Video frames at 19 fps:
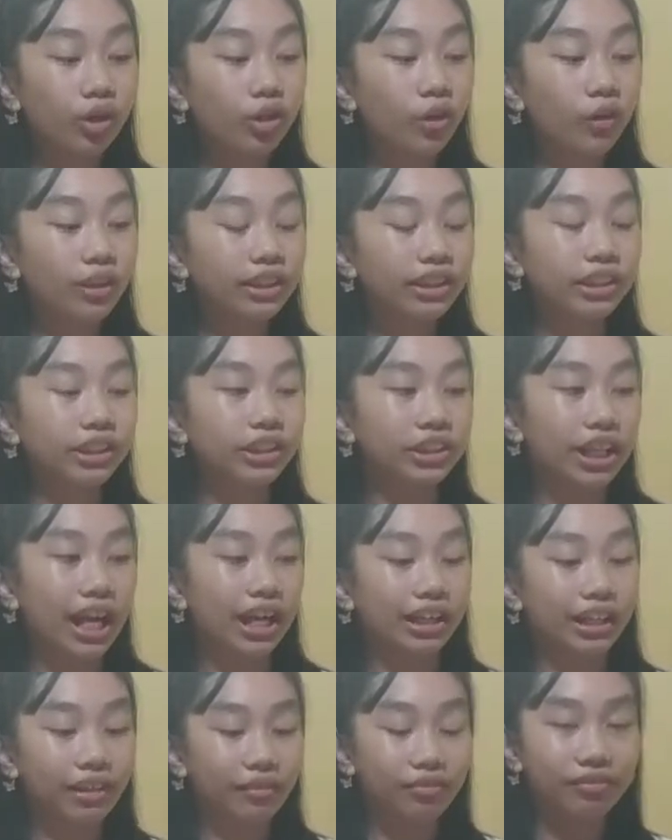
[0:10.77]
going to
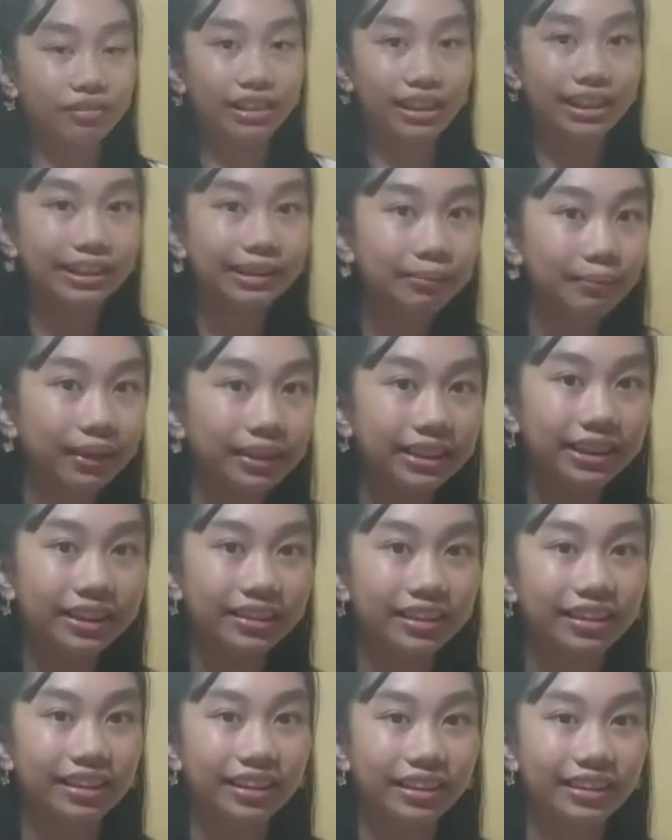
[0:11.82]
check if these
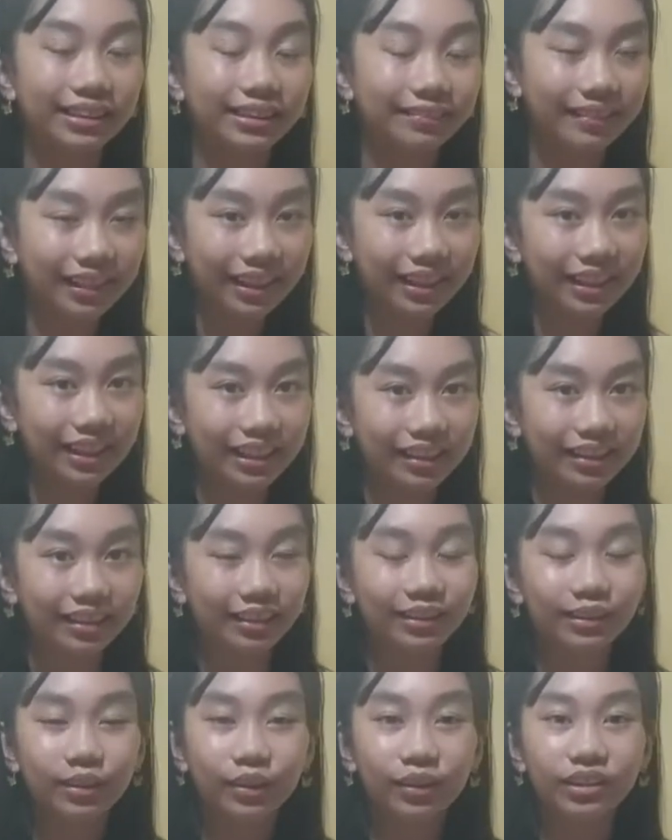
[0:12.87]
materials right here
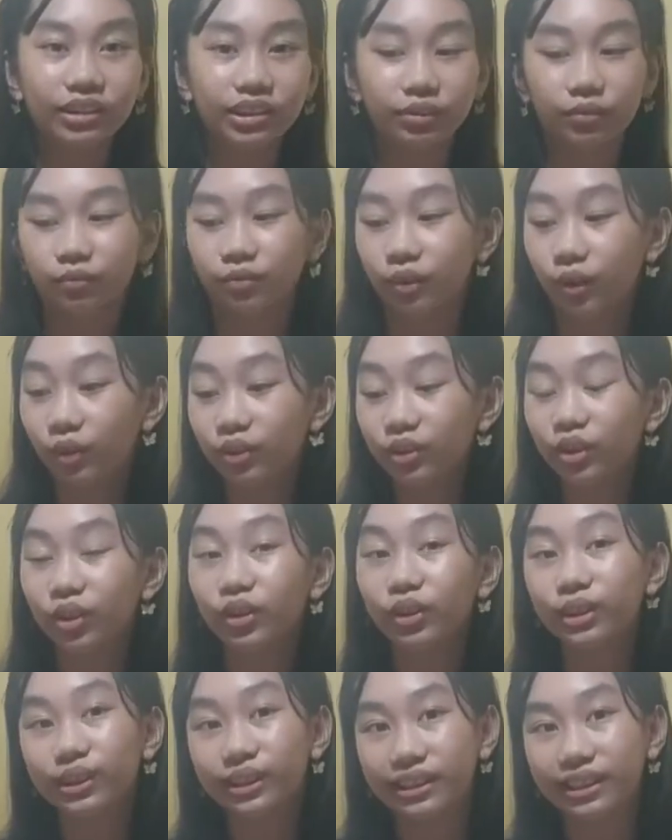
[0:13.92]
are going to float
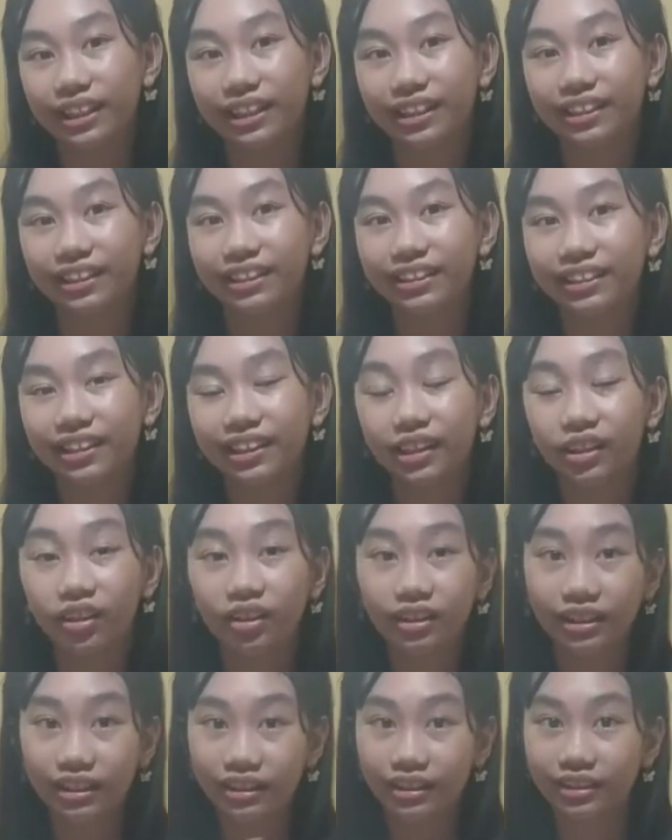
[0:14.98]
or sink
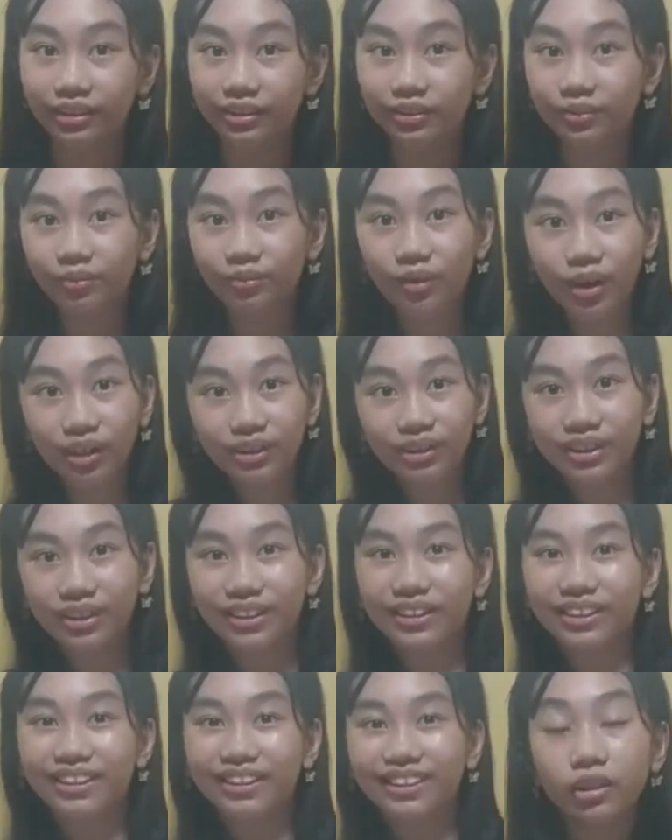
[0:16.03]
in
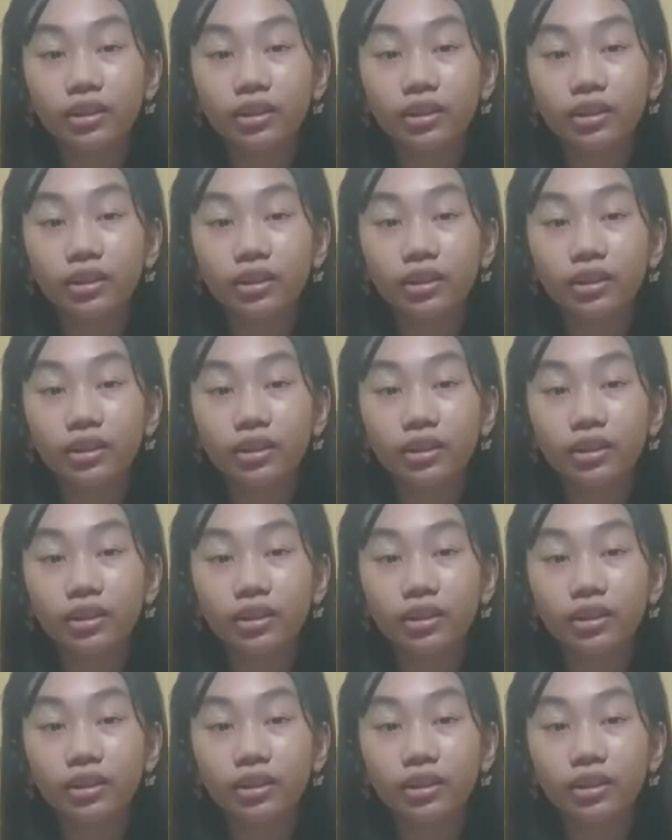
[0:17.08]
water.